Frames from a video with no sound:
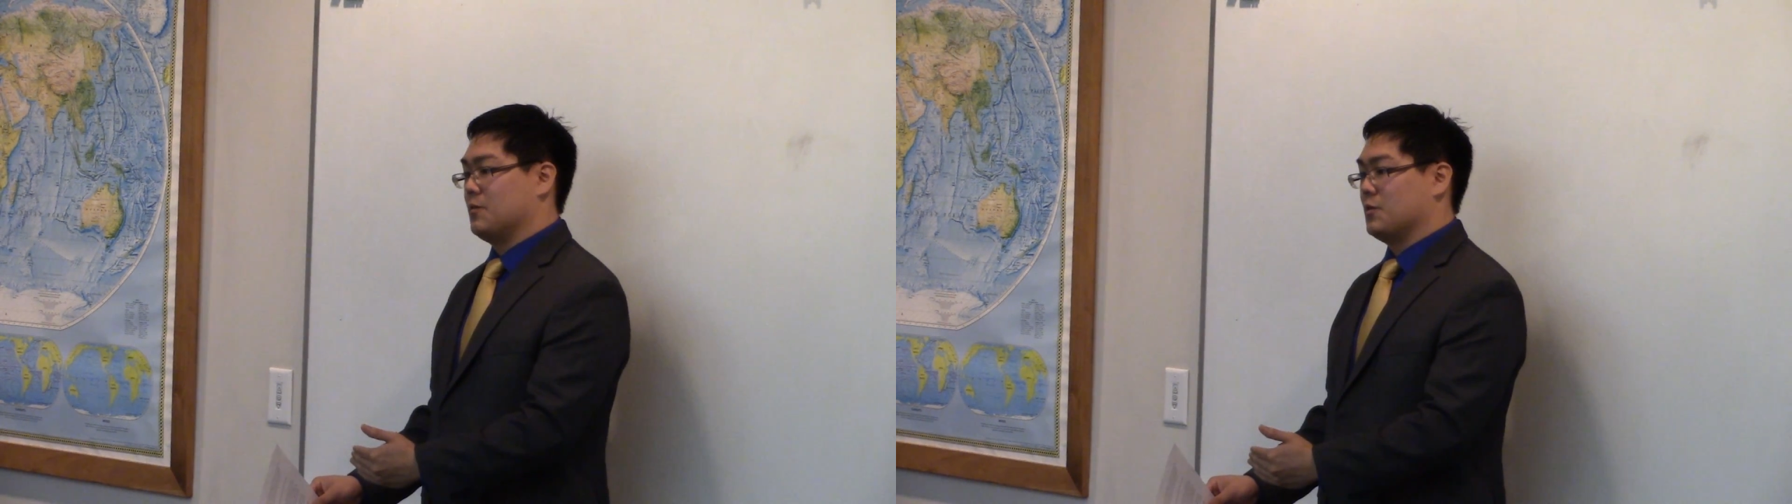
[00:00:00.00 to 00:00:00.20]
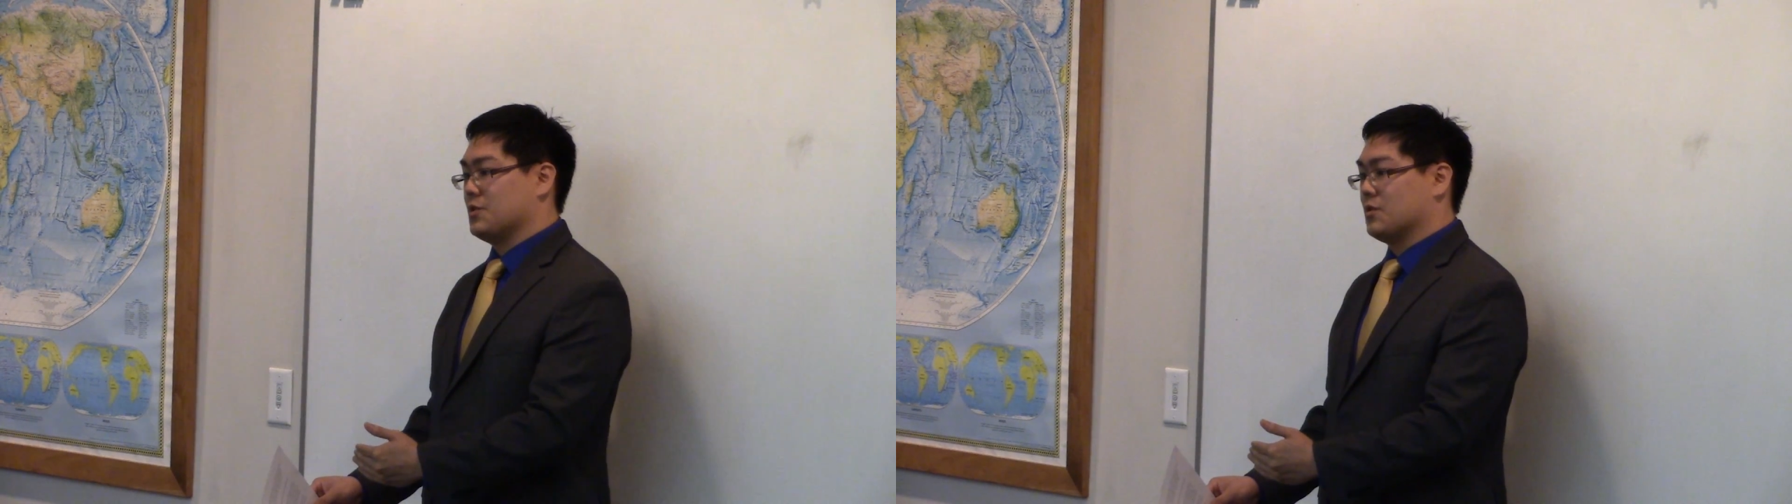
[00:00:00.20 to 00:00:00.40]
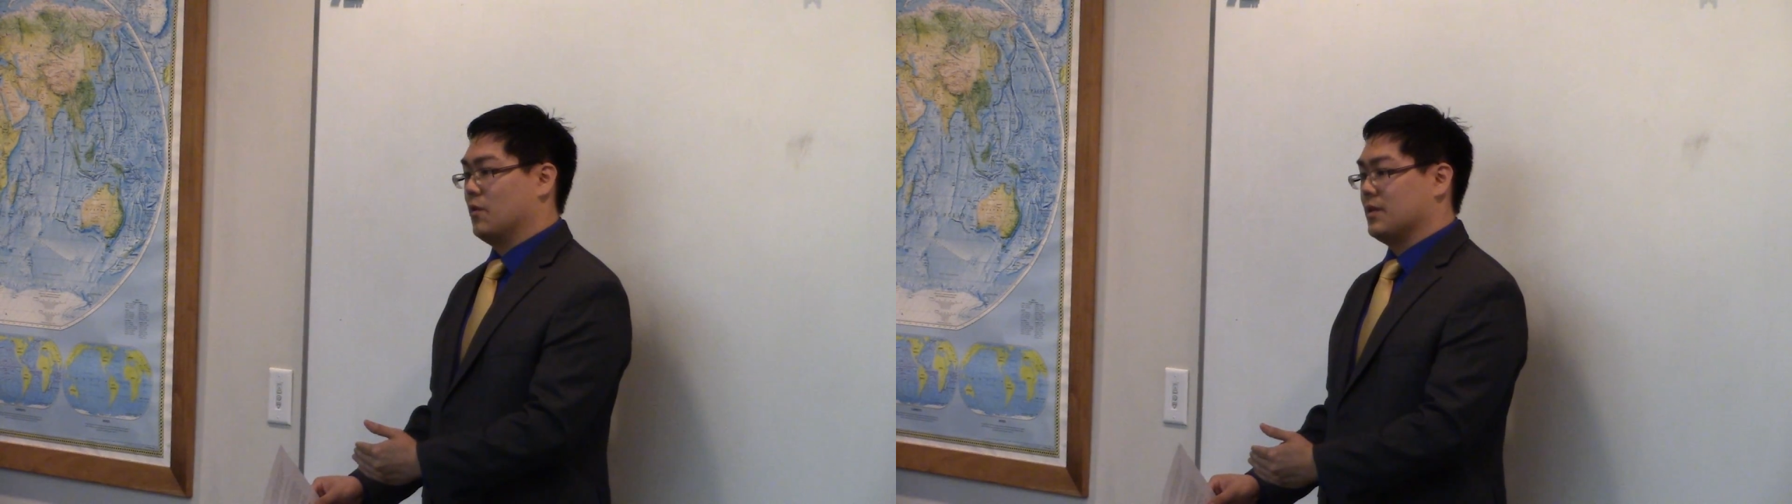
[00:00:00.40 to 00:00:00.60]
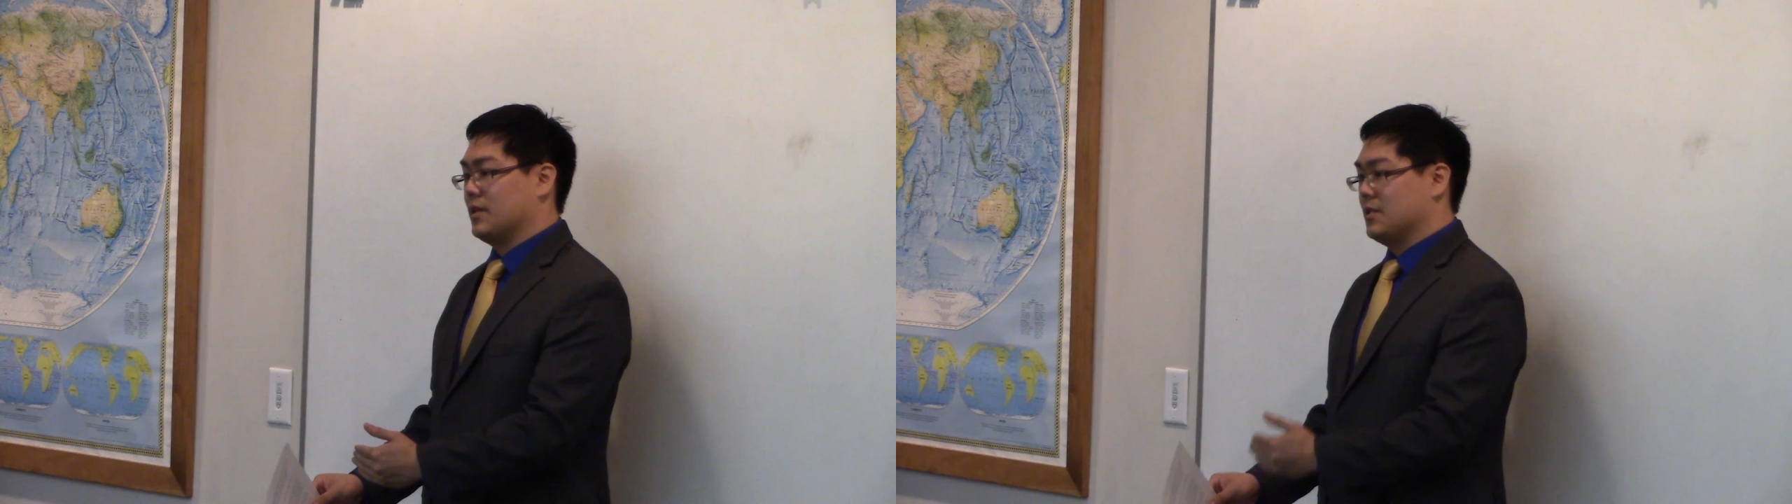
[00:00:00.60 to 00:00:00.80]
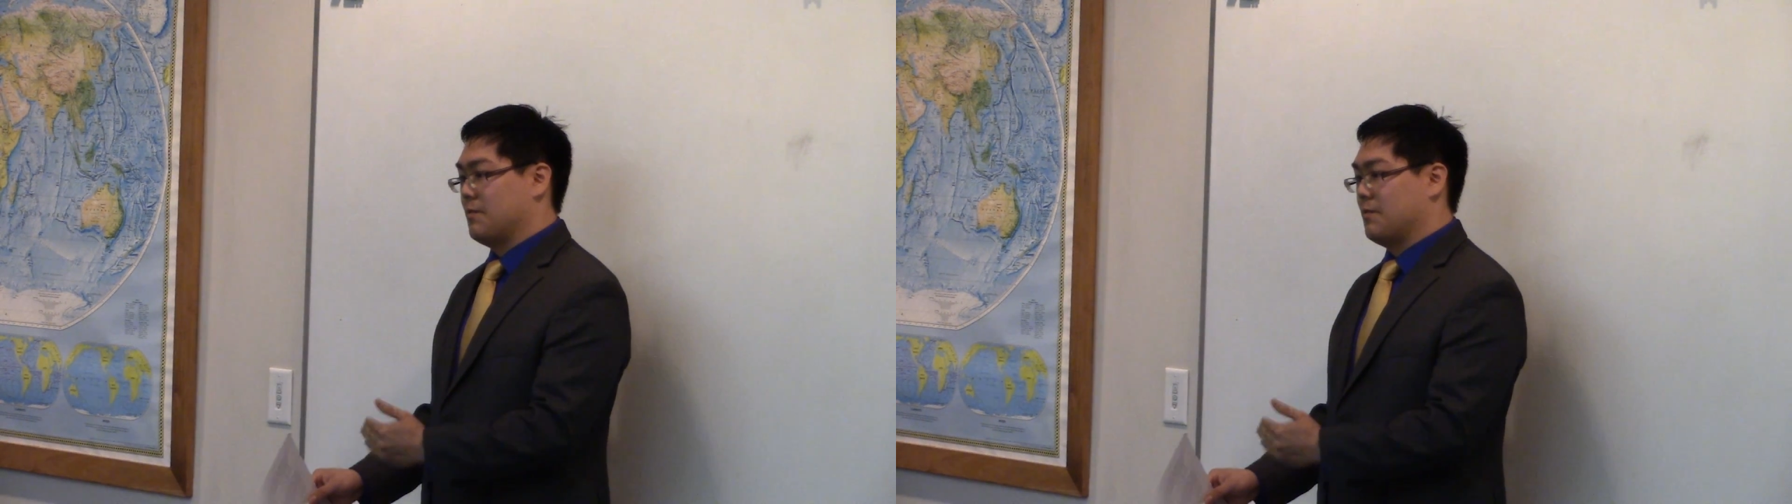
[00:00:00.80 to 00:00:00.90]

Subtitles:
which is going into